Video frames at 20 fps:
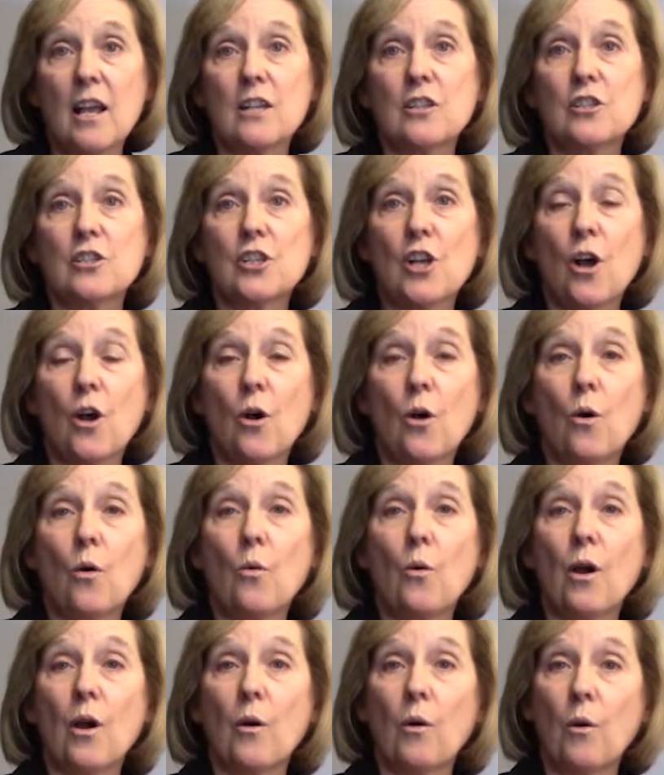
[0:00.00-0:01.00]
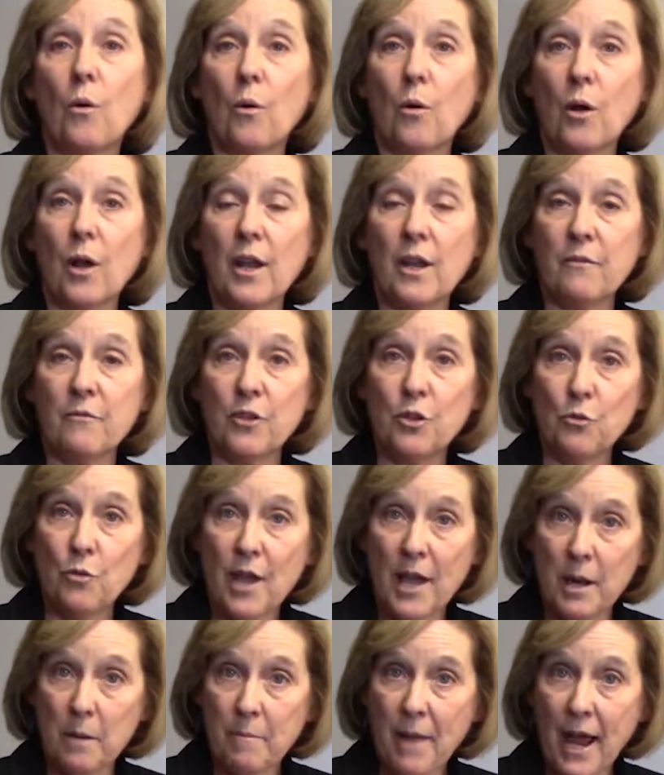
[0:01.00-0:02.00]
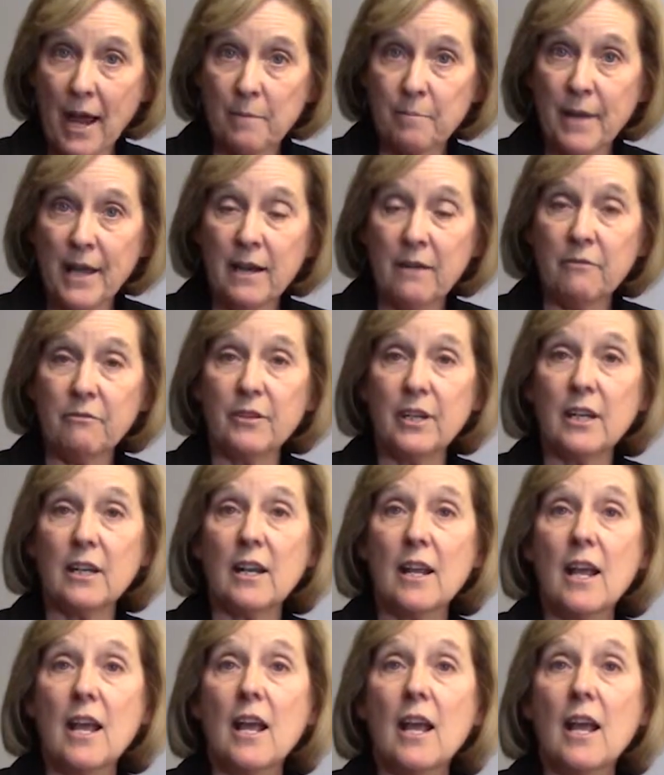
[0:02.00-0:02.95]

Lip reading: So if you get a back benefit,